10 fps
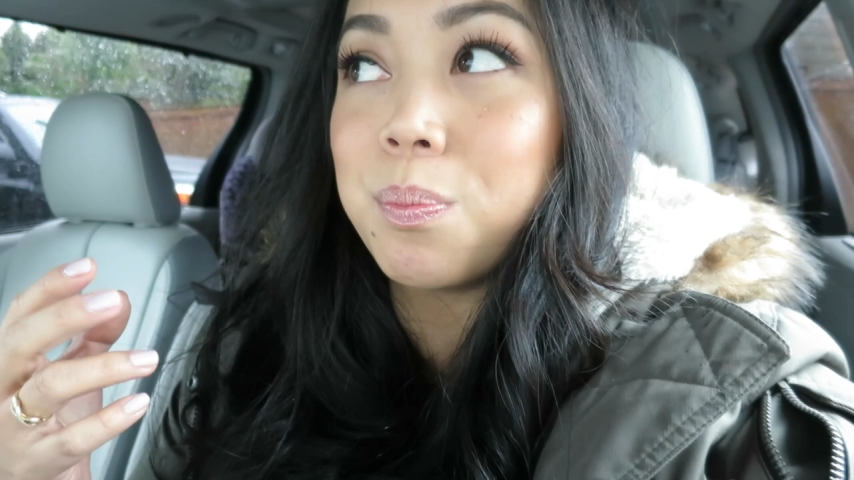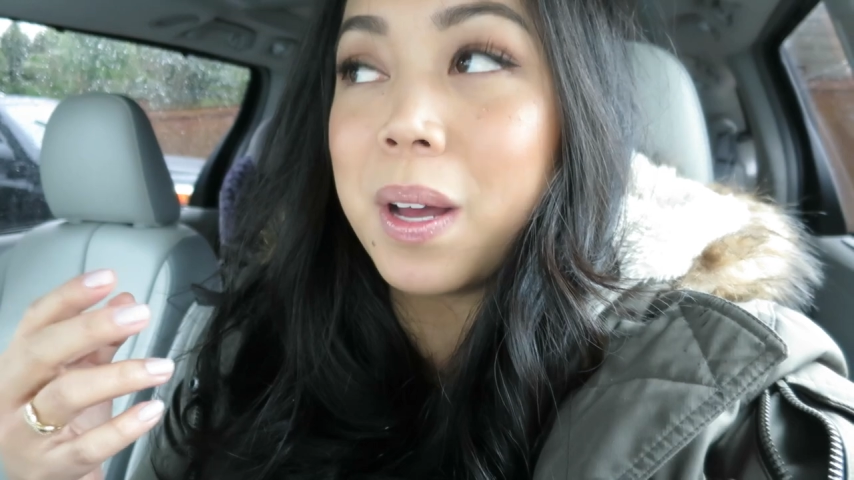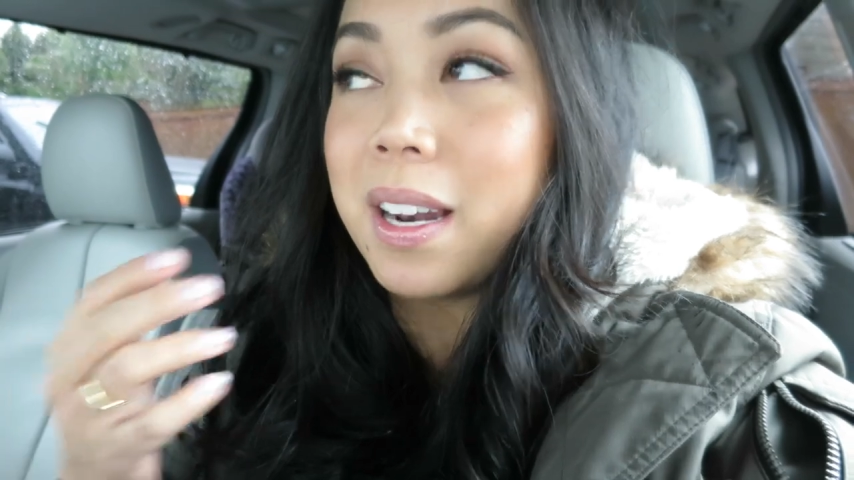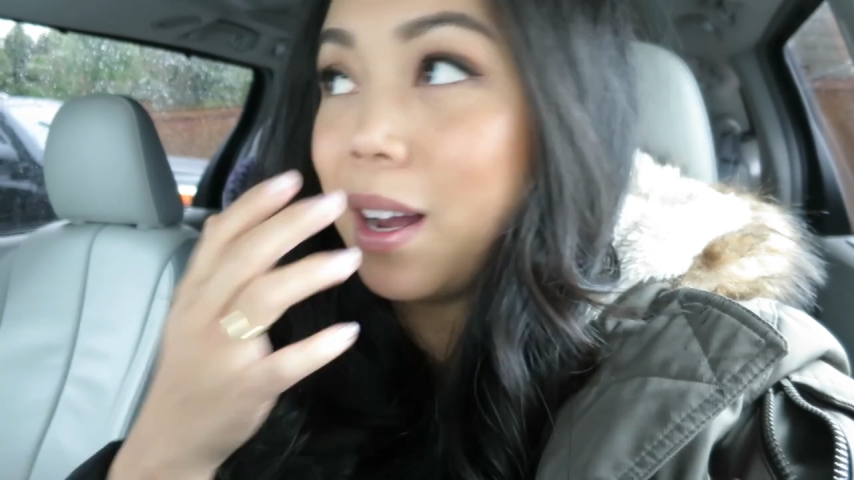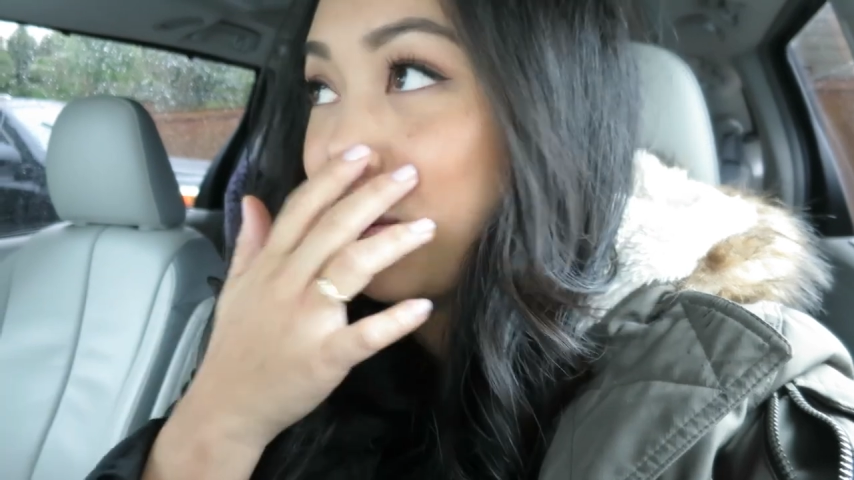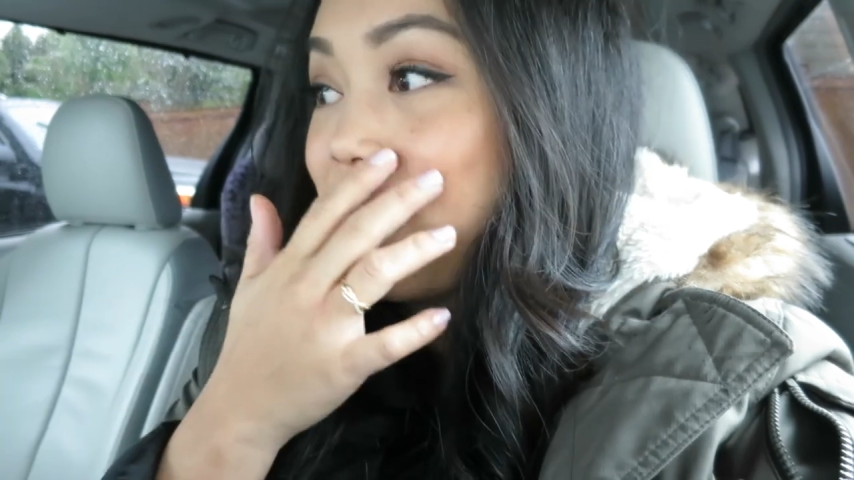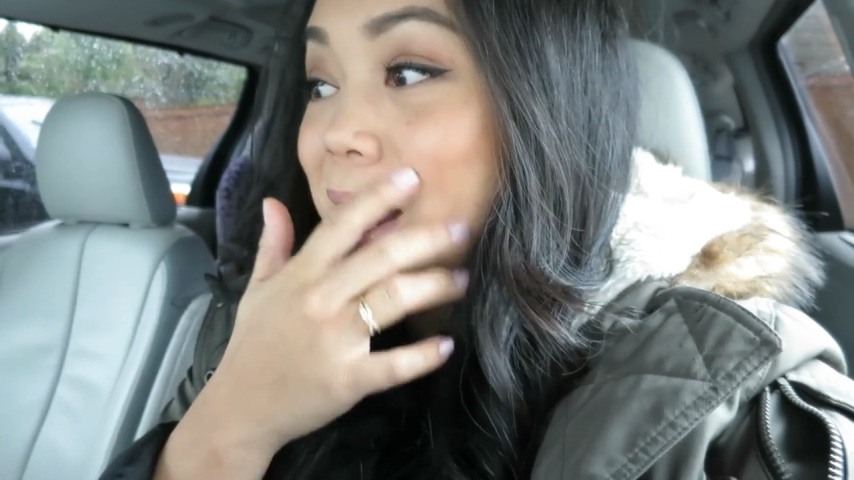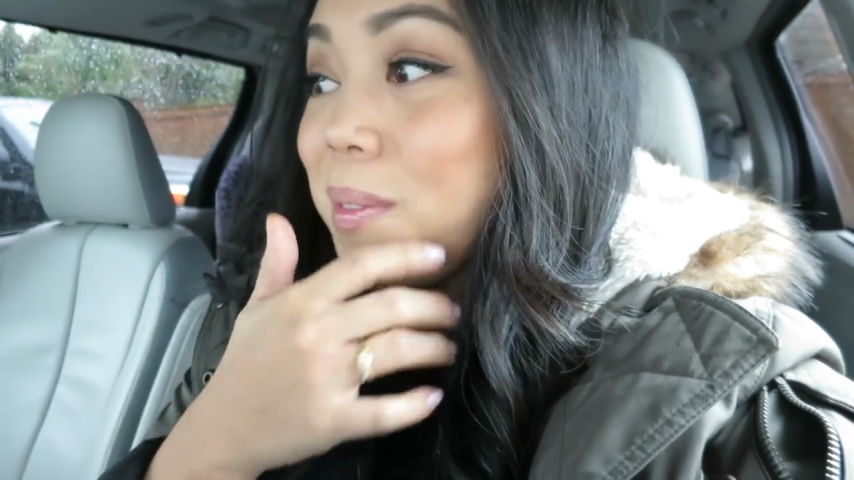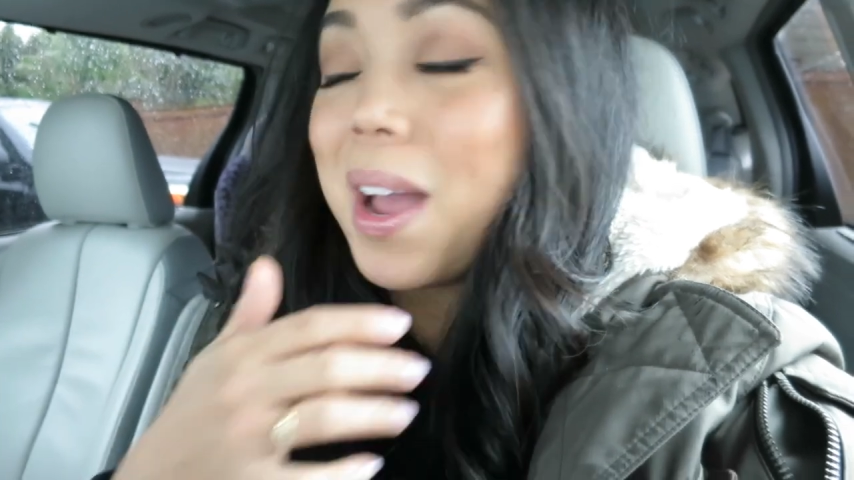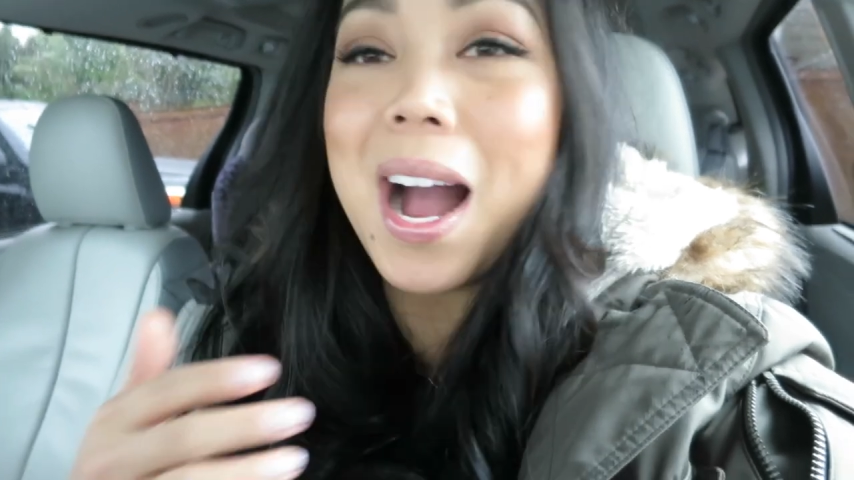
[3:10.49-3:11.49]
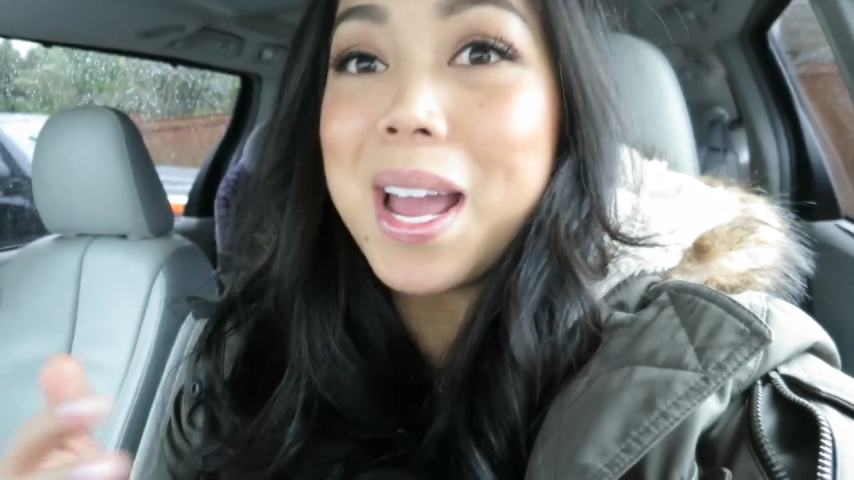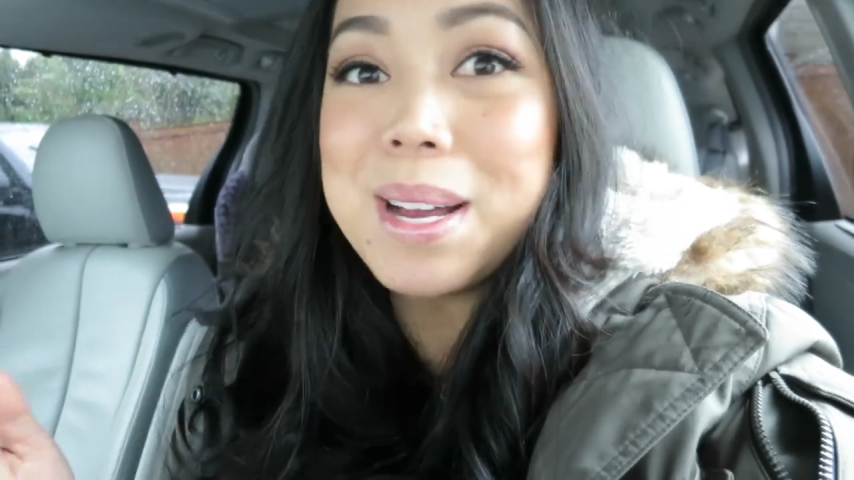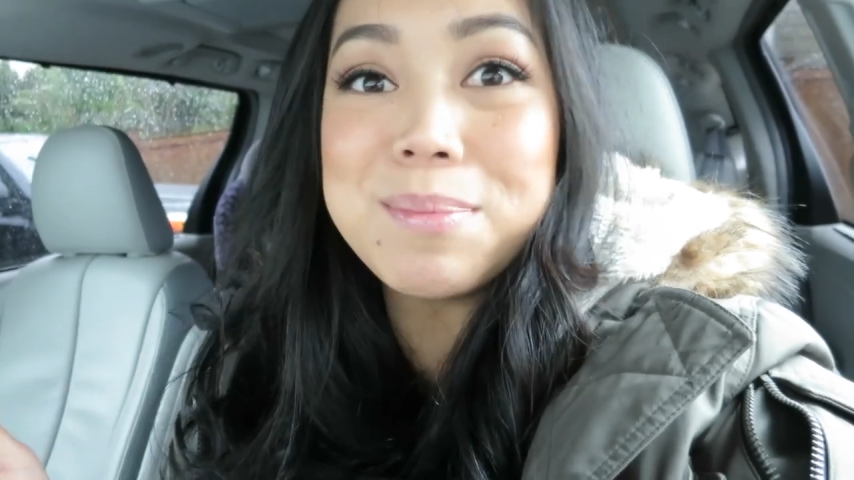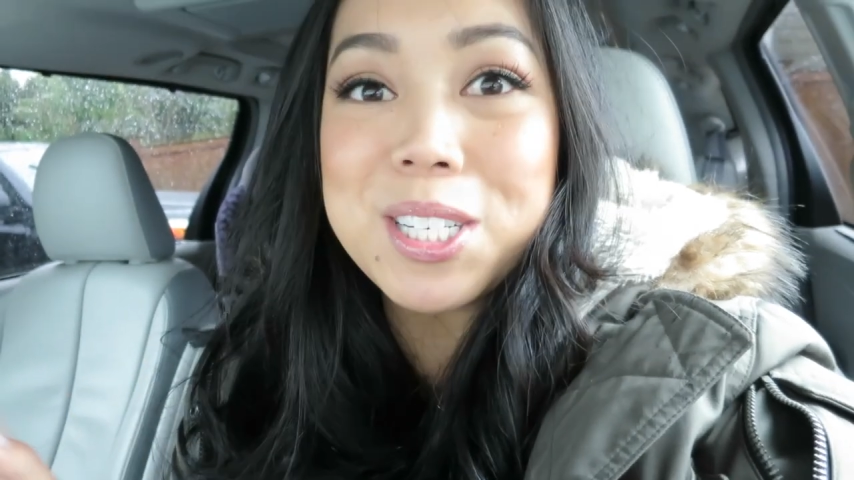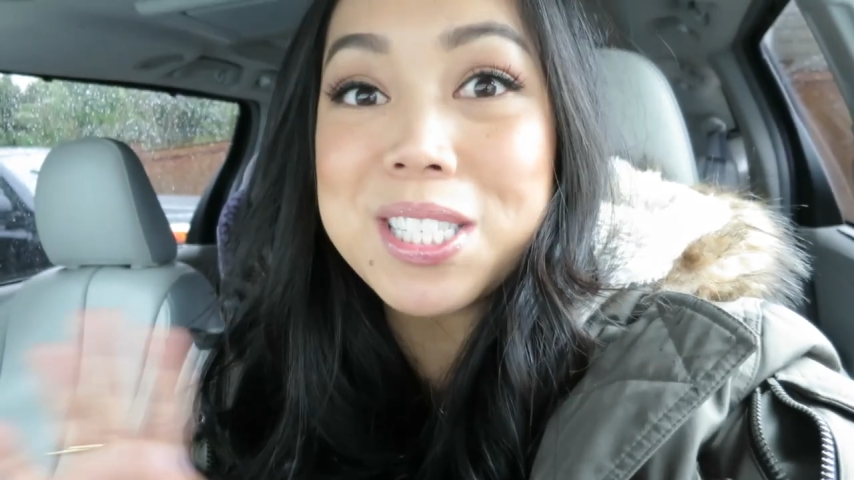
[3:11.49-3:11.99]
But anyway, I
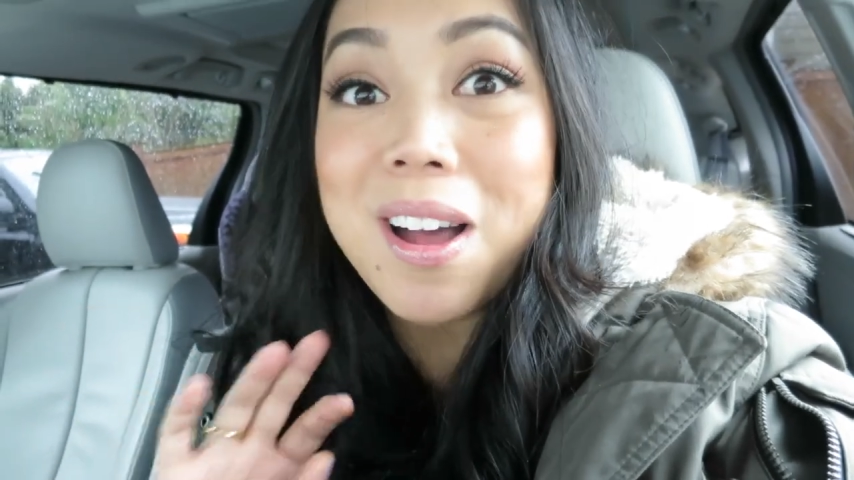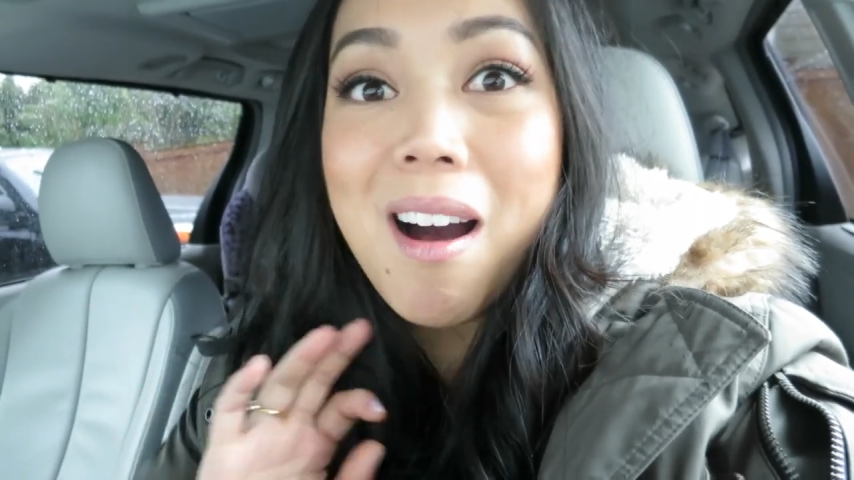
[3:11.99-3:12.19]
am just